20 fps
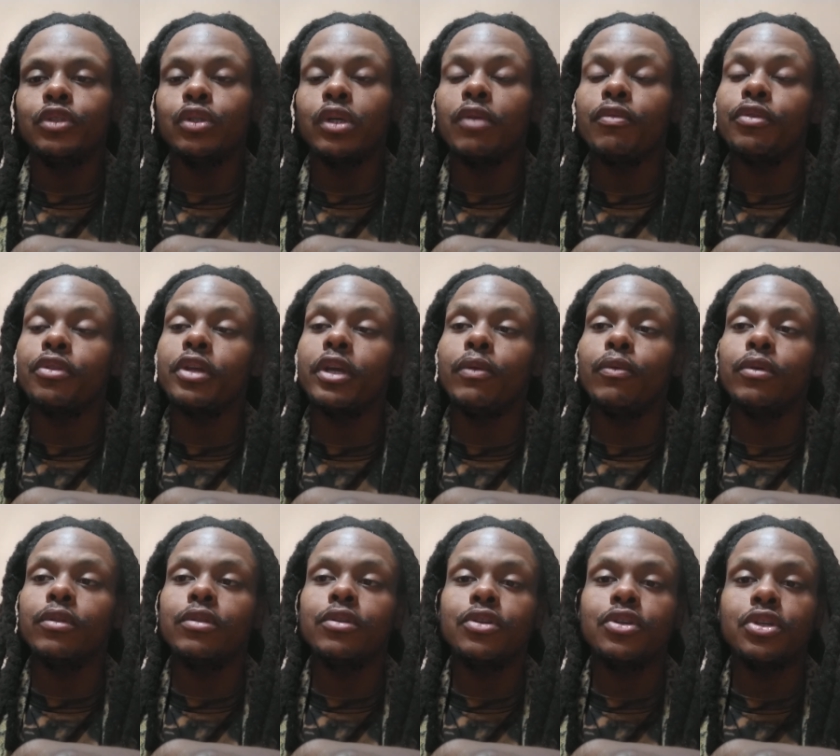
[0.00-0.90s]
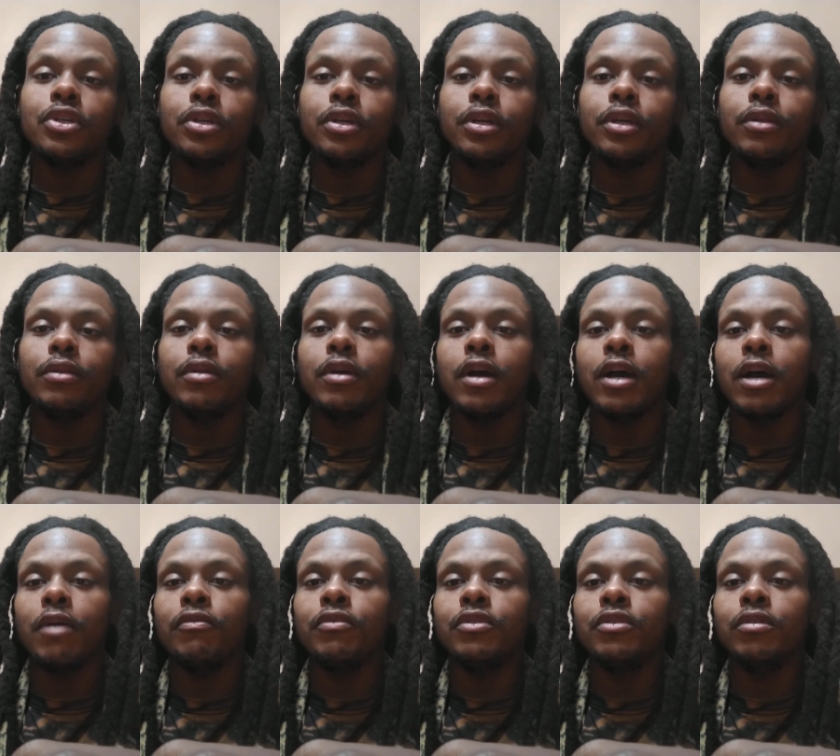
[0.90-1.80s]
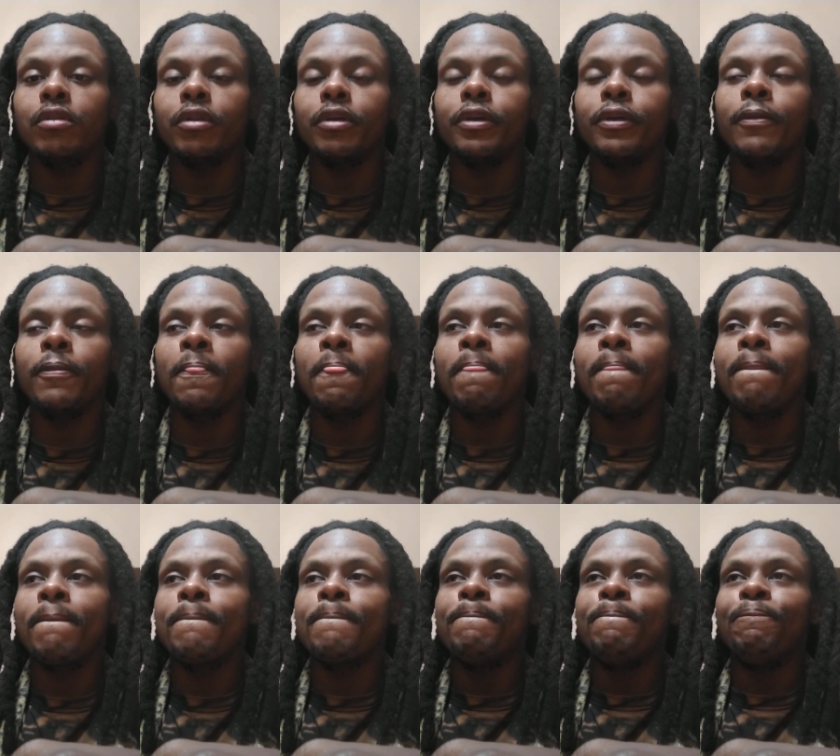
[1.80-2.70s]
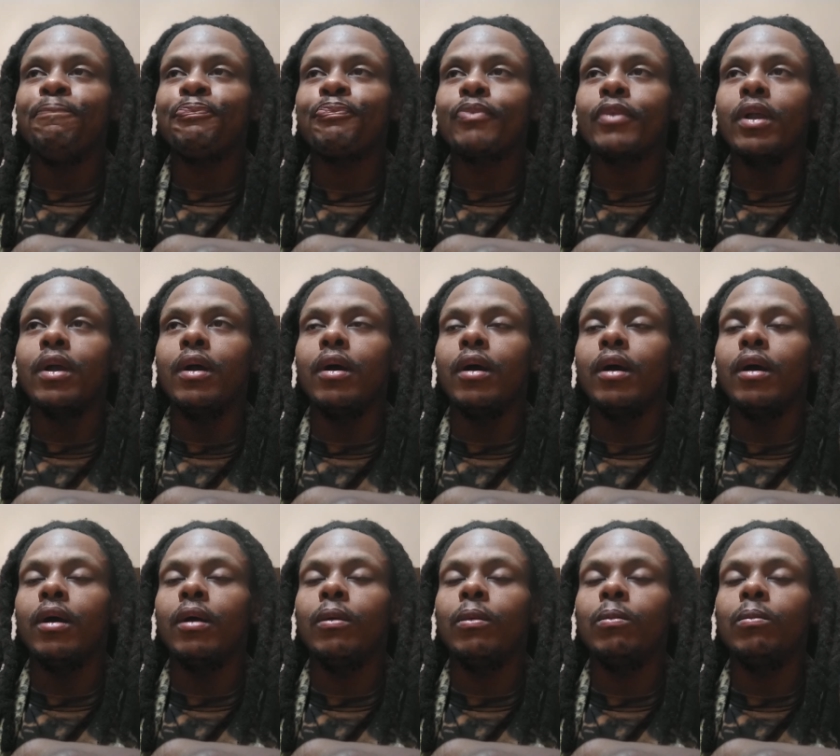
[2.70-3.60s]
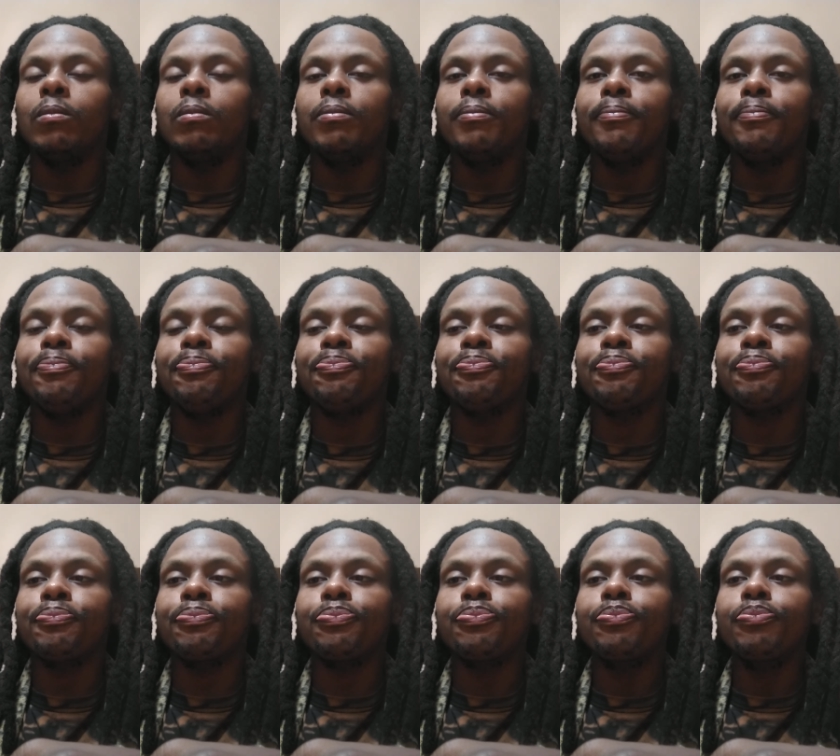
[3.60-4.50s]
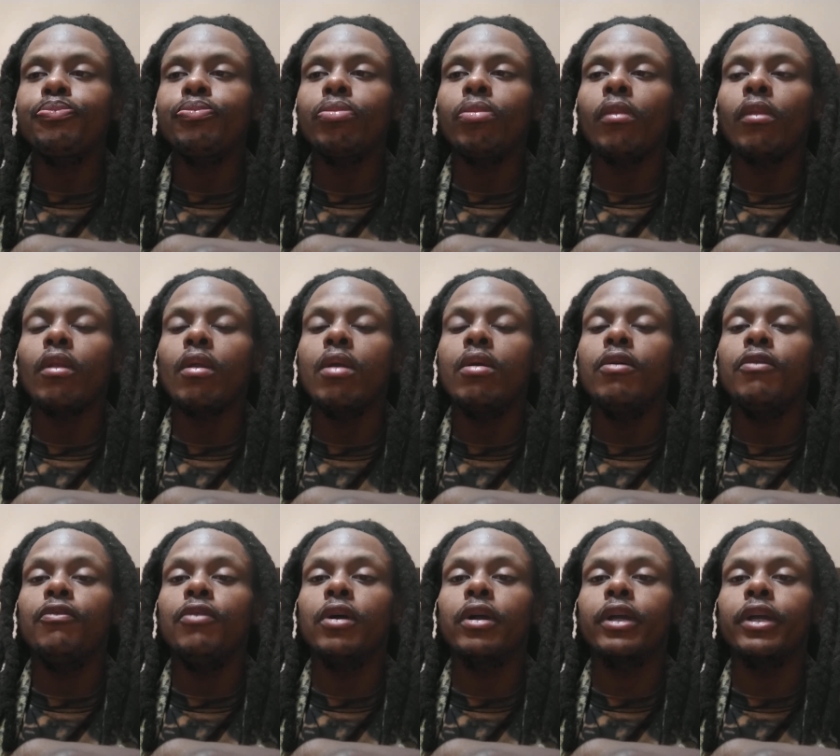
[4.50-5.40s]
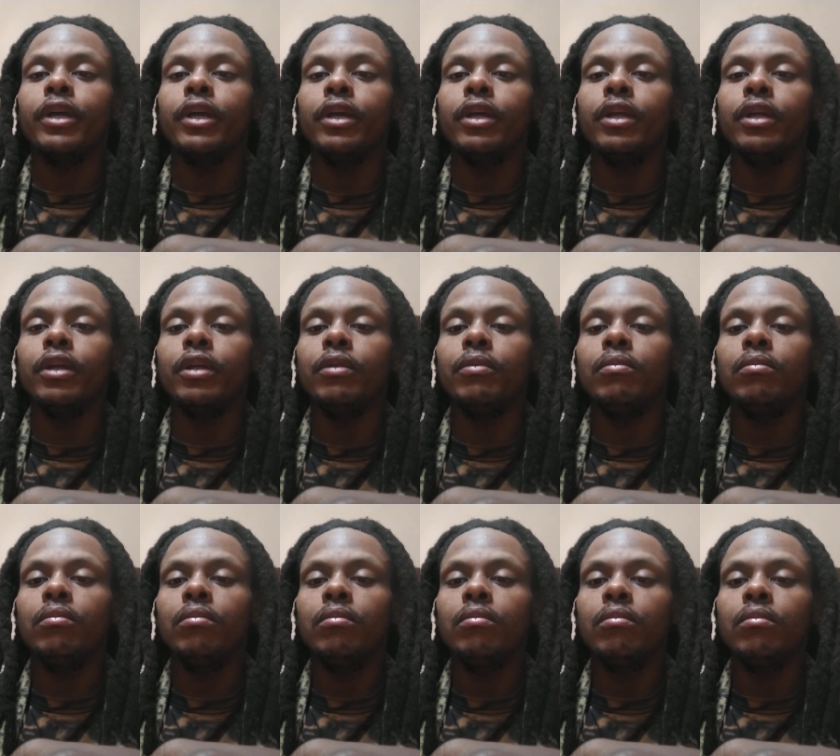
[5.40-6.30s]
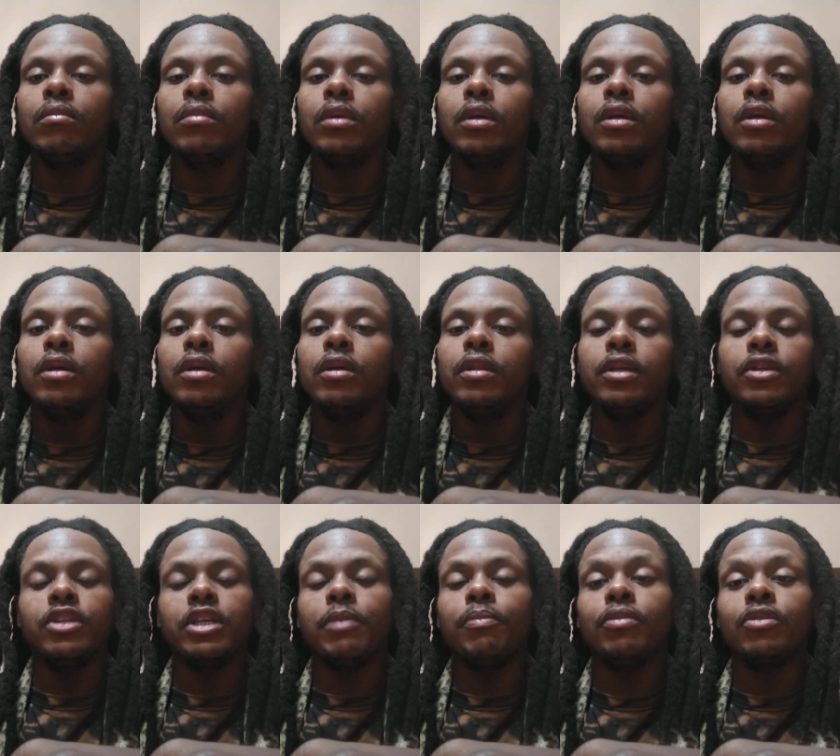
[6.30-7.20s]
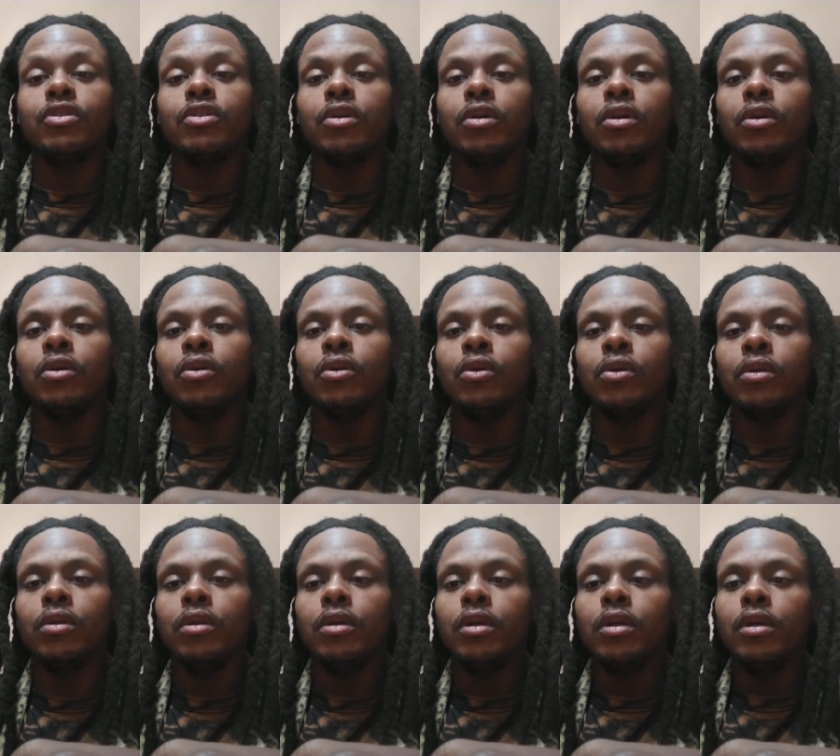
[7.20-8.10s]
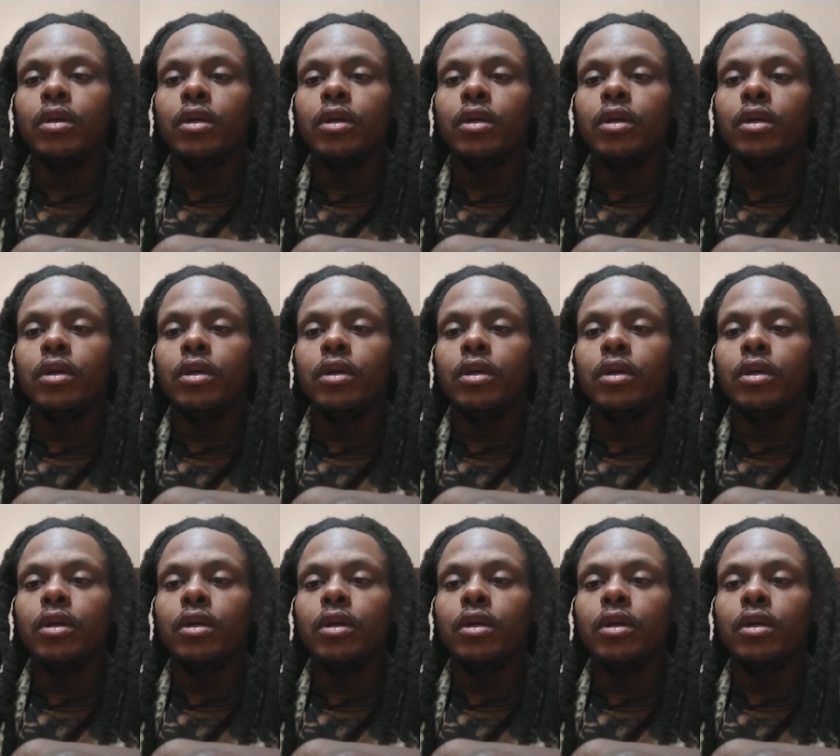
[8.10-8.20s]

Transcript: so everything went to shit, obviously. Um, fucking this episode,